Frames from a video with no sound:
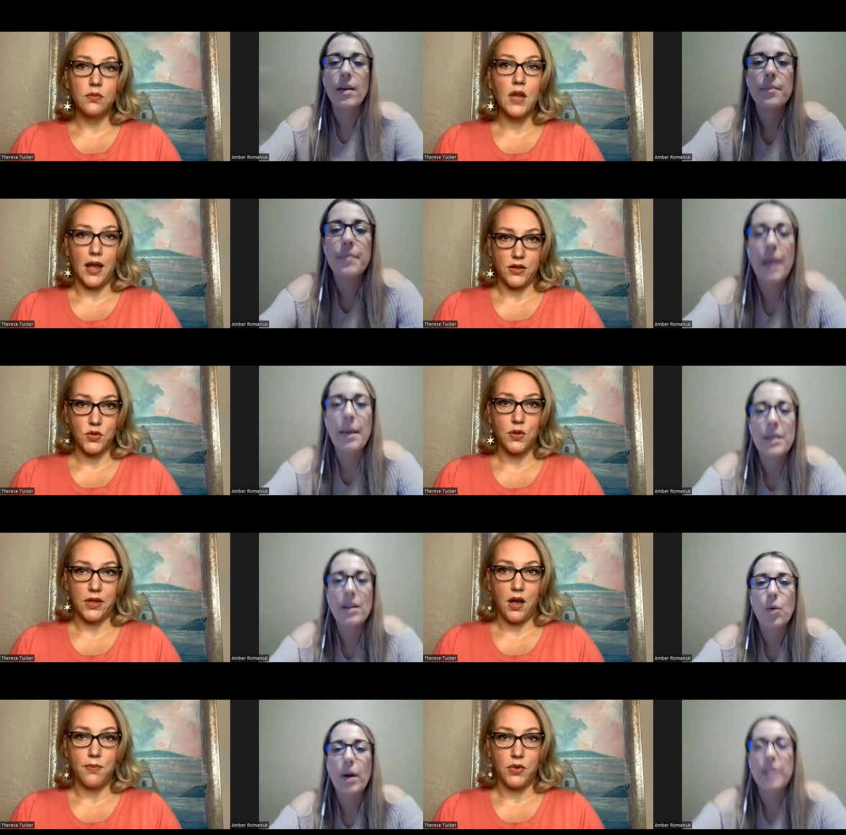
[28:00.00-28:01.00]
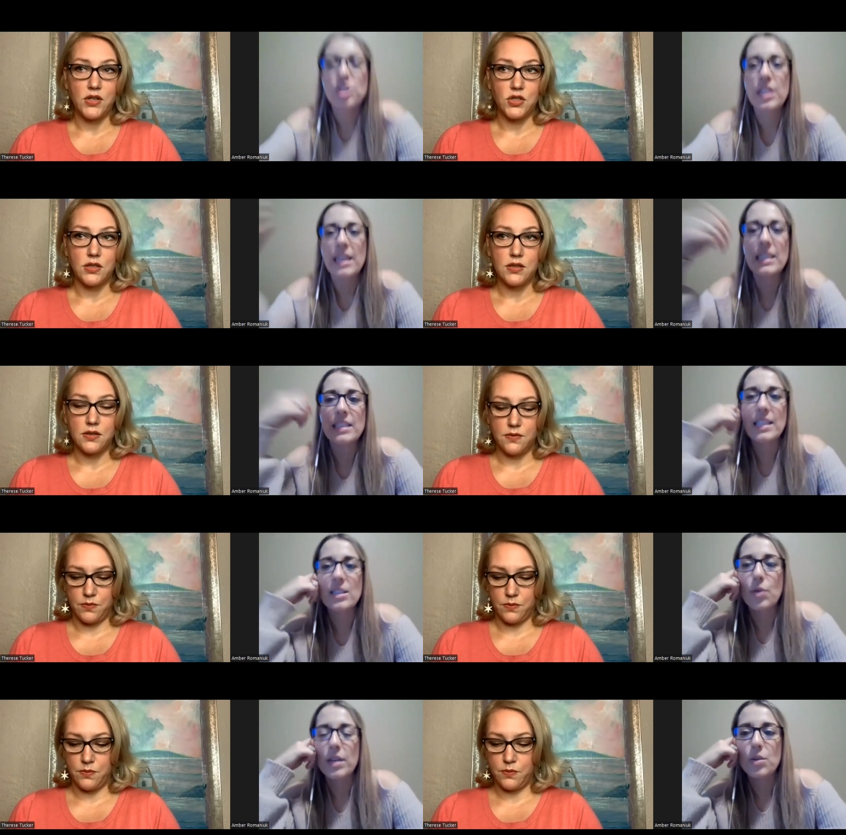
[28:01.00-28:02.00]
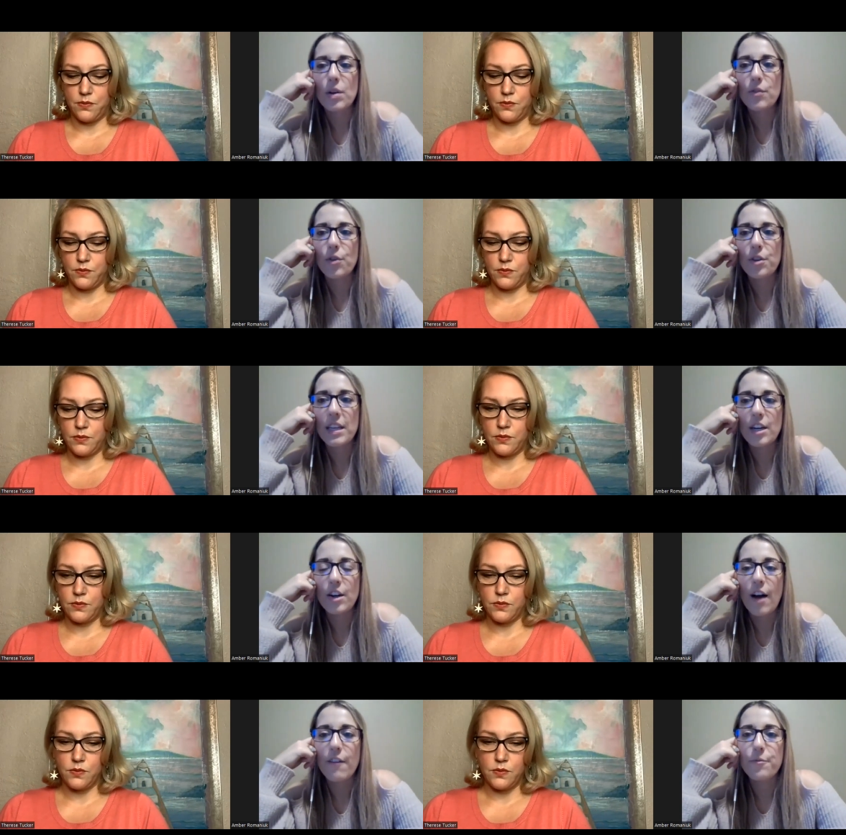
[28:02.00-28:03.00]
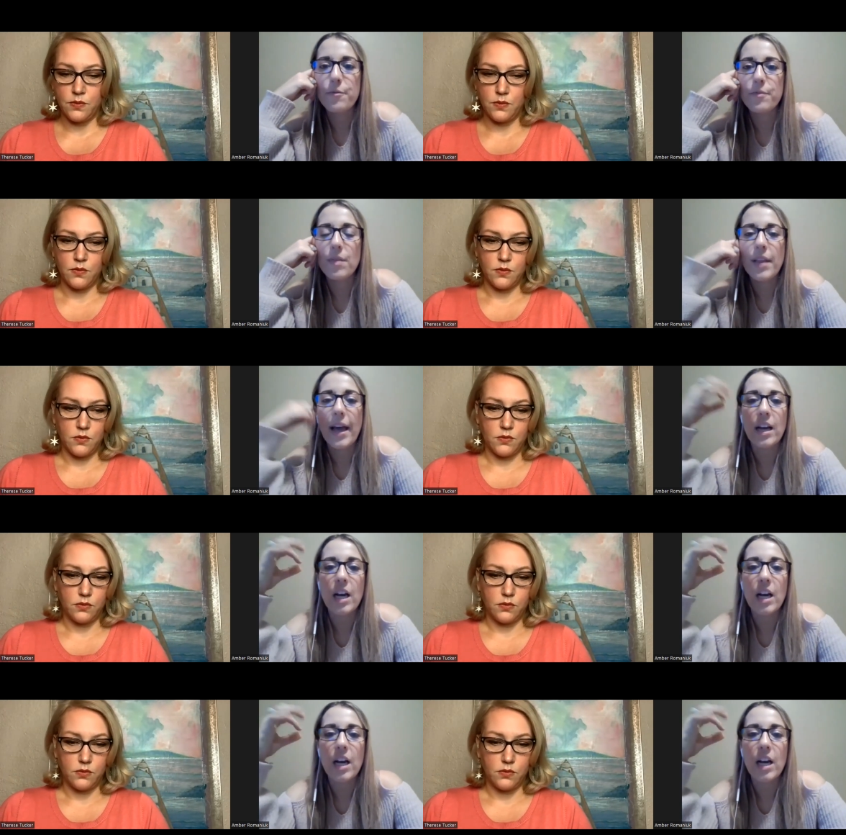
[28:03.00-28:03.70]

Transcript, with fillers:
Speaker 1: maybe, maybe the awkward. question is is 2024 the year of like